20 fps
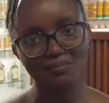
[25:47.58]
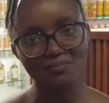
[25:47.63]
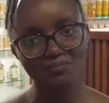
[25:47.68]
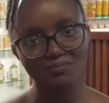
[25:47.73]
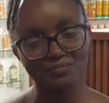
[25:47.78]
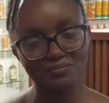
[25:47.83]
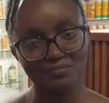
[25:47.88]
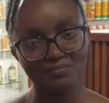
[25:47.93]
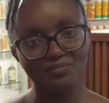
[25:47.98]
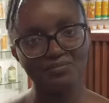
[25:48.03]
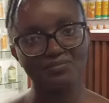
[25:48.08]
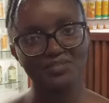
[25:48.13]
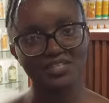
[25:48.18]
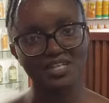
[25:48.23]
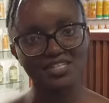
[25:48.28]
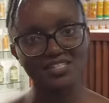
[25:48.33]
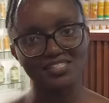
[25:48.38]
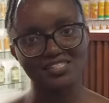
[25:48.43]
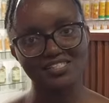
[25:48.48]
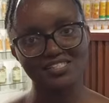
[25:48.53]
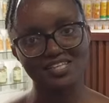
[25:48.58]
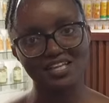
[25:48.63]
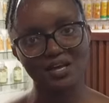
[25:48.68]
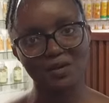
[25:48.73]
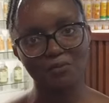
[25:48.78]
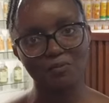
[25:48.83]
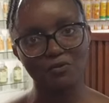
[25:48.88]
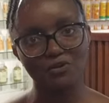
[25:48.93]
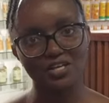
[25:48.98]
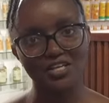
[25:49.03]
Instagram? Yes.
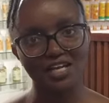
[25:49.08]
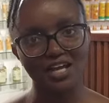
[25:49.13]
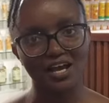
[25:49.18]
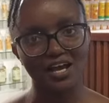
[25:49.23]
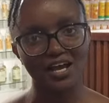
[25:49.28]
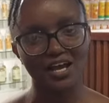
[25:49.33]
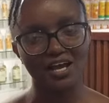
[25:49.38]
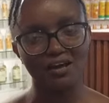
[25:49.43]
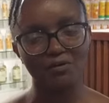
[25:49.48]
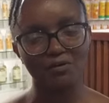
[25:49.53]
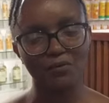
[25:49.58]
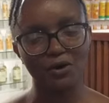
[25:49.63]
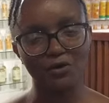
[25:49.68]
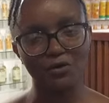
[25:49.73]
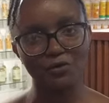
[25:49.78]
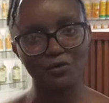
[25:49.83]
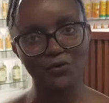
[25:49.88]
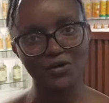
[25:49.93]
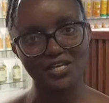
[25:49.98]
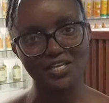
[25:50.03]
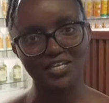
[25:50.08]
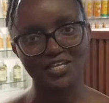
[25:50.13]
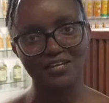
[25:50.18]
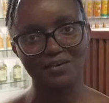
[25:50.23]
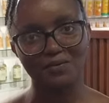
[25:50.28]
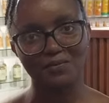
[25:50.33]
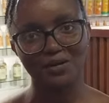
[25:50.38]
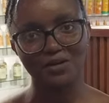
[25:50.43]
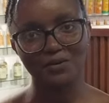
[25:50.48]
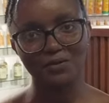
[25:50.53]
Monica Wangui.
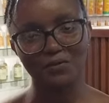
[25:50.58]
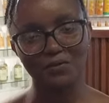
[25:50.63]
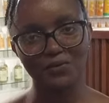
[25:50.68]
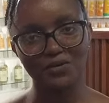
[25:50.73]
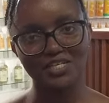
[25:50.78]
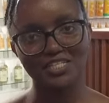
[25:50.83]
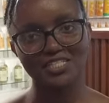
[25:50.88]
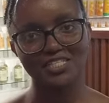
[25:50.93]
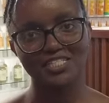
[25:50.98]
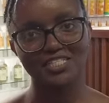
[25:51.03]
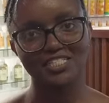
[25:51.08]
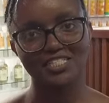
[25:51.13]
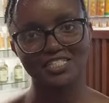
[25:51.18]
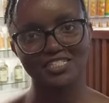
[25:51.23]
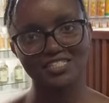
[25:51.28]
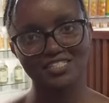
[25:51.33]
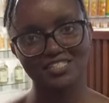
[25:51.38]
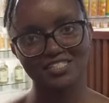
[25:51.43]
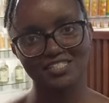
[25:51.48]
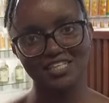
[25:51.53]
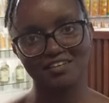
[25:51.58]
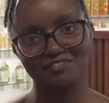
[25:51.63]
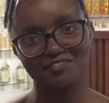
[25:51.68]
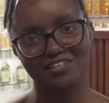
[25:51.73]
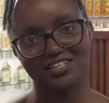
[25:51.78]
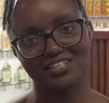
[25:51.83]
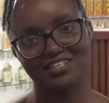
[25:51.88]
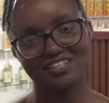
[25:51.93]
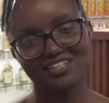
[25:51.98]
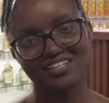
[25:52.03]
Wangui
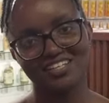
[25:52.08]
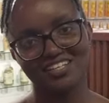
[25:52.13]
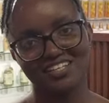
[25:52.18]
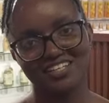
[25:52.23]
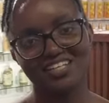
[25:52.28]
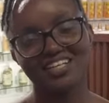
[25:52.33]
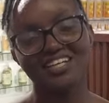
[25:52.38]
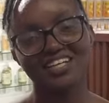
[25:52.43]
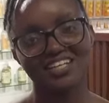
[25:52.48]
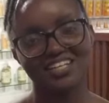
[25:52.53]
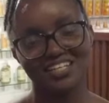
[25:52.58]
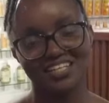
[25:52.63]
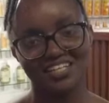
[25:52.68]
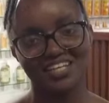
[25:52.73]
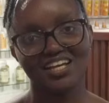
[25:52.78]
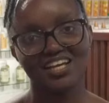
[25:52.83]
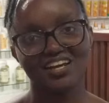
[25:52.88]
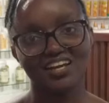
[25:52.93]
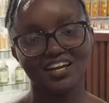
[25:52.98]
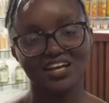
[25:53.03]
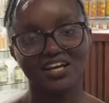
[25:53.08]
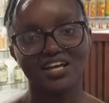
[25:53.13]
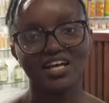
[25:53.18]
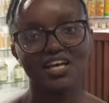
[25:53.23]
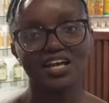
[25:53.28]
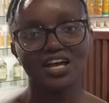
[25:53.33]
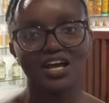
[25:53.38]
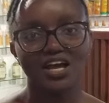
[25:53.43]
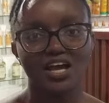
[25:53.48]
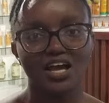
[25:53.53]
G7. Monica, how do you spell
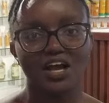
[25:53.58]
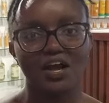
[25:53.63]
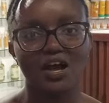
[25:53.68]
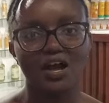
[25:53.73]
that?